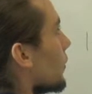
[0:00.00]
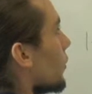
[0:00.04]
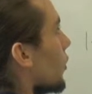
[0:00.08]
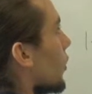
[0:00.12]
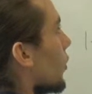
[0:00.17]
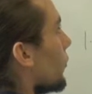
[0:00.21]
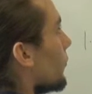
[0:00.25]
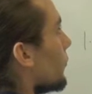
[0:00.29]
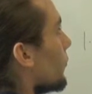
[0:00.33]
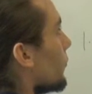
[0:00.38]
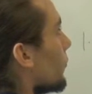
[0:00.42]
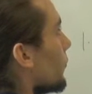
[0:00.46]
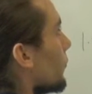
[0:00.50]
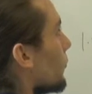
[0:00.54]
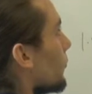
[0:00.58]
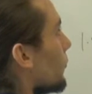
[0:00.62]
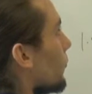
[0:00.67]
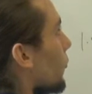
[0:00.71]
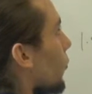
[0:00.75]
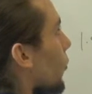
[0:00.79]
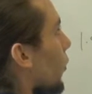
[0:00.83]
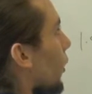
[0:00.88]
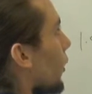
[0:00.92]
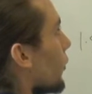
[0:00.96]
of
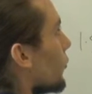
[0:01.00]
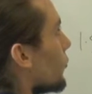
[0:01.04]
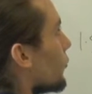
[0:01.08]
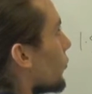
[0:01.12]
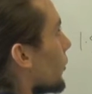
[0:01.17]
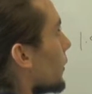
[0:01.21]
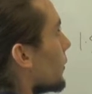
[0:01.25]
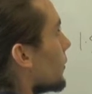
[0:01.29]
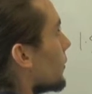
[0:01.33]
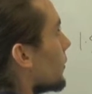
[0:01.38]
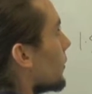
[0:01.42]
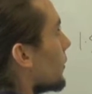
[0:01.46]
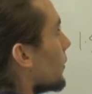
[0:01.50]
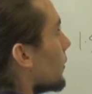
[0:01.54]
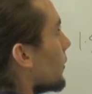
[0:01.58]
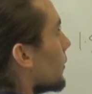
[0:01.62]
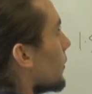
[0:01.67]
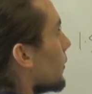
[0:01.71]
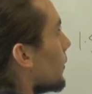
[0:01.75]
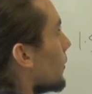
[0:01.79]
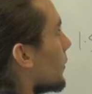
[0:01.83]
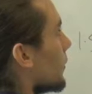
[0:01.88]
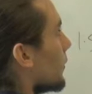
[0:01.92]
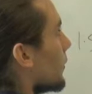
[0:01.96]

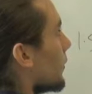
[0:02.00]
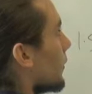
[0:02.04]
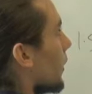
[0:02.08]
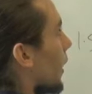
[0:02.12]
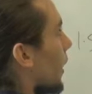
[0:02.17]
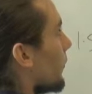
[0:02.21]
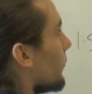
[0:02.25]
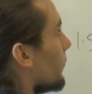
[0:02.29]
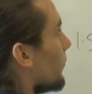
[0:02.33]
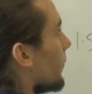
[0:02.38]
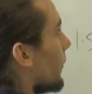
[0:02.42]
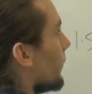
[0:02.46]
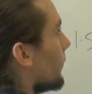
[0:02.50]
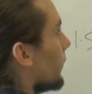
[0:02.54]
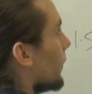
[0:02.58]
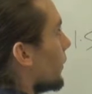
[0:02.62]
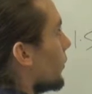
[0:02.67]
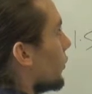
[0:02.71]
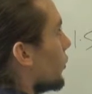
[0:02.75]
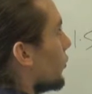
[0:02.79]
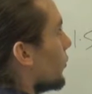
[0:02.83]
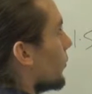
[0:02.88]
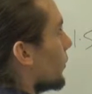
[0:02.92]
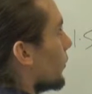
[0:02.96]
450
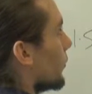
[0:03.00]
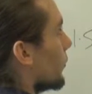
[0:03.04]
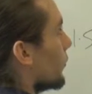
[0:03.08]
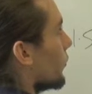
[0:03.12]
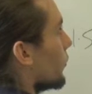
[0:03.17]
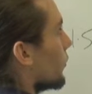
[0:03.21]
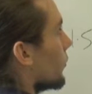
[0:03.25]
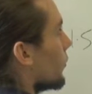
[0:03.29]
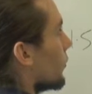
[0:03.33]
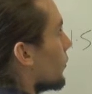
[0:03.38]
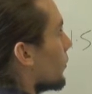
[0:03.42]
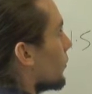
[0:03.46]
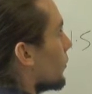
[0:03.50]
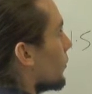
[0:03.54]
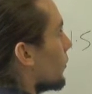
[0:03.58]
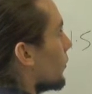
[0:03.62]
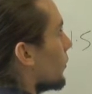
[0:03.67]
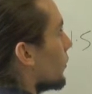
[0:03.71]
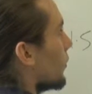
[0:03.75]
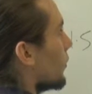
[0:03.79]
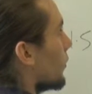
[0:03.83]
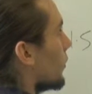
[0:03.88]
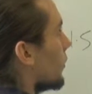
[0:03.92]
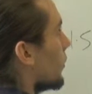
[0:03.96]
newtons
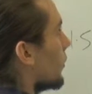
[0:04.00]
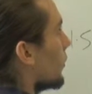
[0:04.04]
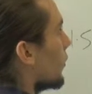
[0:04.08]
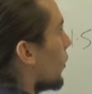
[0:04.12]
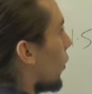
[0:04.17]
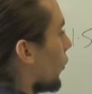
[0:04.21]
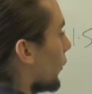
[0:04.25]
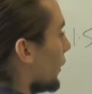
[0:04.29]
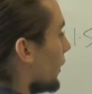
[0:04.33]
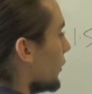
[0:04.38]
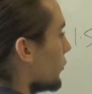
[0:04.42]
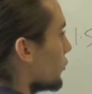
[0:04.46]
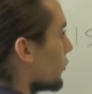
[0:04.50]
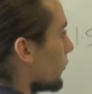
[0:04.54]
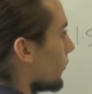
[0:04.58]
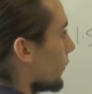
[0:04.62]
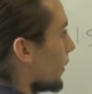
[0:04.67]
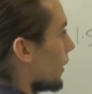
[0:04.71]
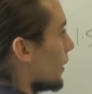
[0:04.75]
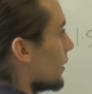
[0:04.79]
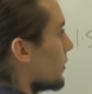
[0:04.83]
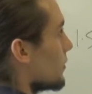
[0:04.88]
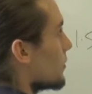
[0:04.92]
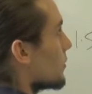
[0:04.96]
on each of
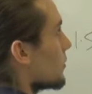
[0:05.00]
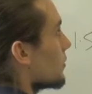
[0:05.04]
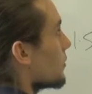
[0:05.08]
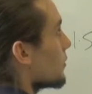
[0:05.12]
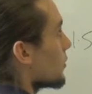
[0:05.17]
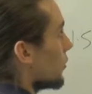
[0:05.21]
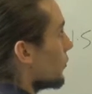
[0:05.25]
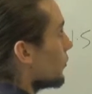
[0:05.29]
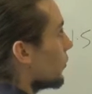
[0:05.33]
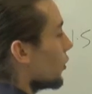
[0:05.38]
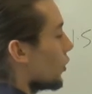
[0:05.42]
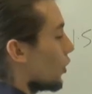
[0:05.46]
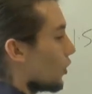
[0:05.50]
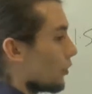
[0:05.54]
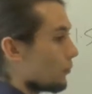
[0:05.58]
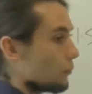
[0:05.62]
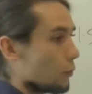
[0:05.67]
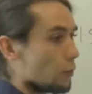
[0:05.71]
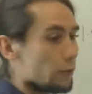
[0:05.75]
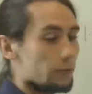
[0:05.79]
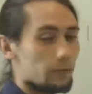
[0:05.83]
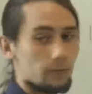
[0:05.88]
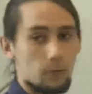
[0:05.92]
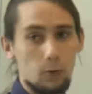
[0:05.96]
these, so
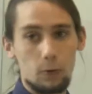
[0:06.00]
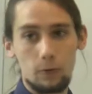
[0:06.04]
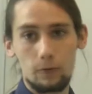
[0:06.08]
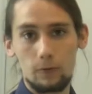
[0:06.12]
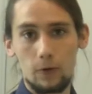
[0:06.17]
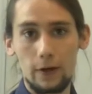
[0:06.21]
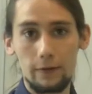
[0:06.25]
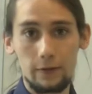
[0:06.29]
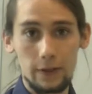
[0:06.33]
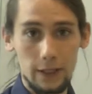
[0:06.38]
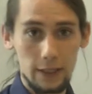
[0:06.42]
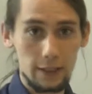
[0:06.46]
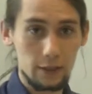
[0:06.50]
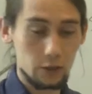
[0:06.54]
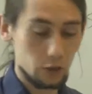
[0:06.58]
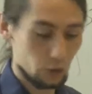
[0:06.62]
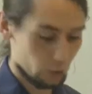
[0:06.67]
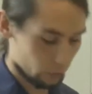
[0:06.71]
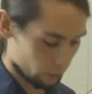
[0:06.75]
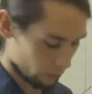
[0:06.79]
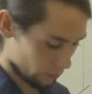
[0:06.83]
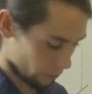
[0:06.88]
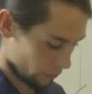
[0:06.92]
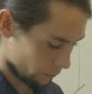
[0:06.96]
0.45
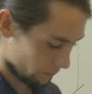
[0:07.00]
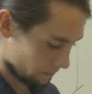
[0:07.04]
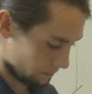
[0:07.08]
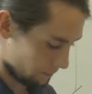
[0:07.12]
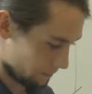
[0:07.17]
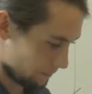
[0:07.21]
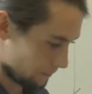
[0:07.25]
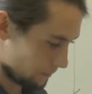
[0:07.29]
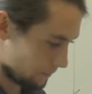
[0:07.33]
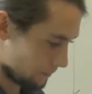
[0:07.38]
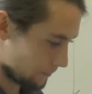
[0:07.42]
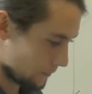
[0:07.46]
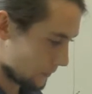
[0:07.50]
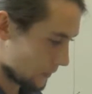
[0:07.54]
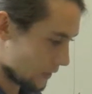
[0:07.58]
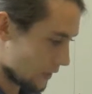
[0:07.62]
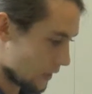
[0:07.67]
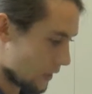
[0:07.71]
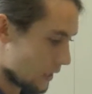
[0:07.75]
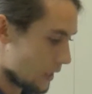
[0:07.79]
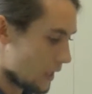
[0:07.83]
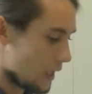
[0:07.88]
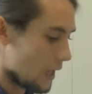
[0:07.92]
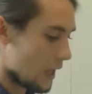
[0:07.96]
kilonewtons.
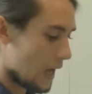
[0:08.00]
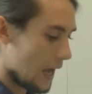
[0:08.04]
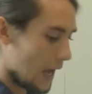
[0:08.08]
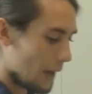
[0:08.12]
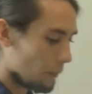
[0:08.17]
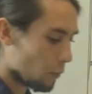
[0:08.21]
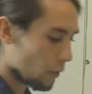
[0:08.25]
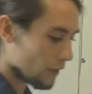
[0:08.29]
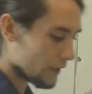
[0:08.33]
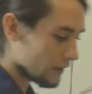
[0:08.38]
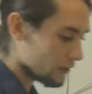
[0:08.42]
And what